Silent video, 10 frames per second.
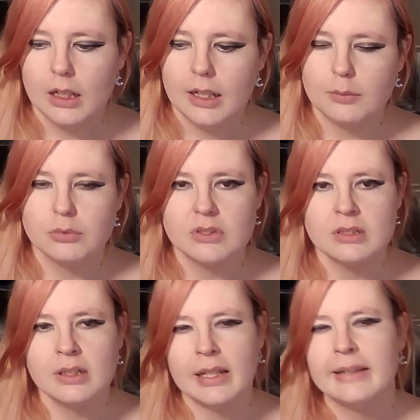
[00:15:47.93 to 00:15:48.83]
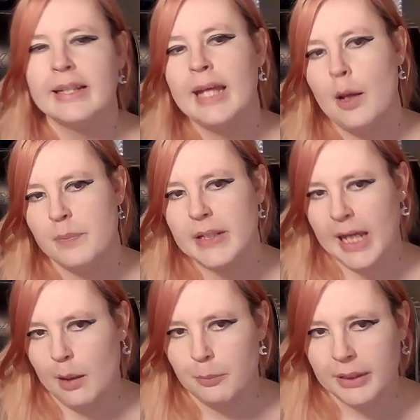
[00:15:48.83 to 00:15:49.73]
It was like they kept the
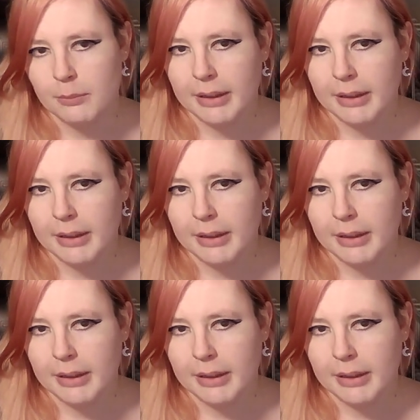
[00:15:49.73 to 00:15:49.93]
camping